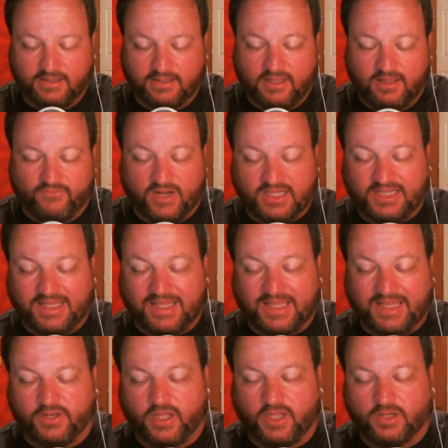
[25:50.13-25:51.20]
Frankly, I
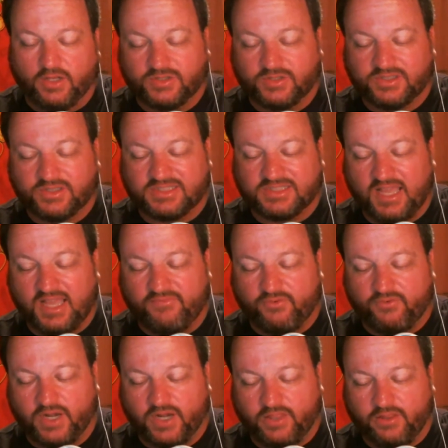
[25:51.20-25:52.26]
don't know. So it's time for
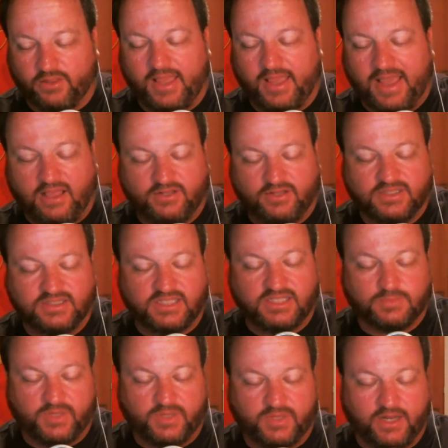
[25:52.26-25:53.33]
another how does each
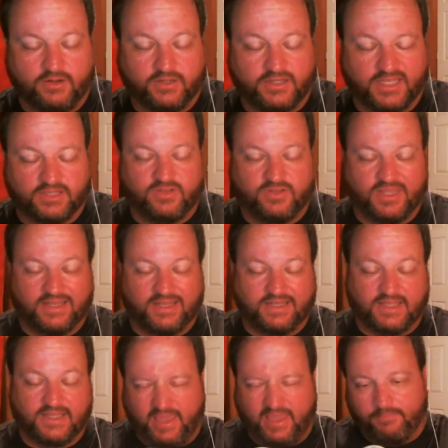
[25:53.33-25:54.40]
player get to the end
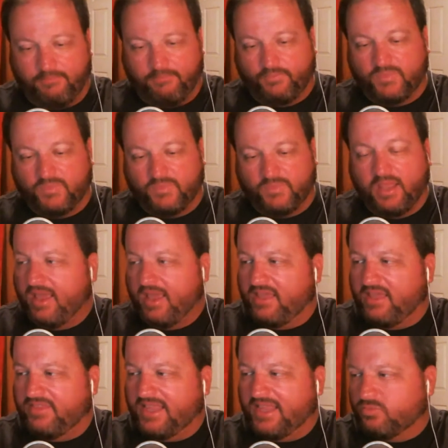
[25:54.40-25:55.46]
game? And
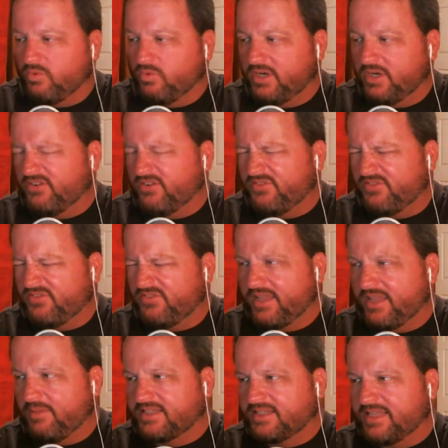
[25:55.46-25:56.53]
that's one other thing
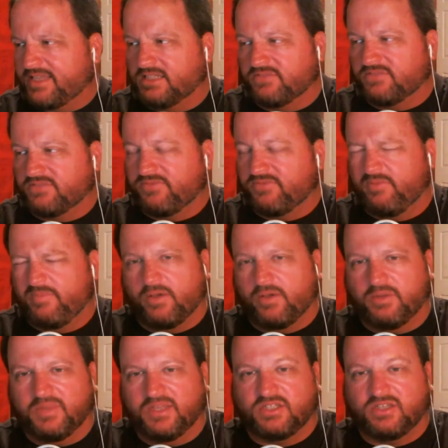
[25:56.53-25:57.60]
about Kayla's feedback I wanted to
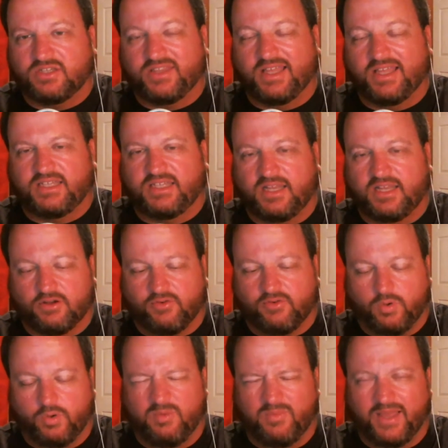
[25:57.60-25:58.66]
mention, that she had a great
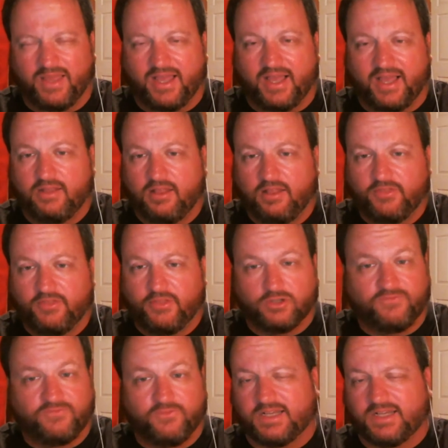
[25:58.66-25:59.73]
point about those
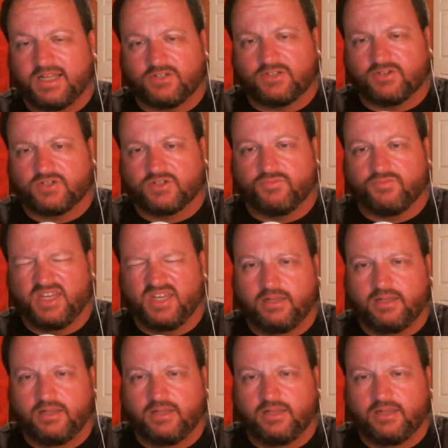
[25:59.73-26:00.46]
four cannot trust Reed.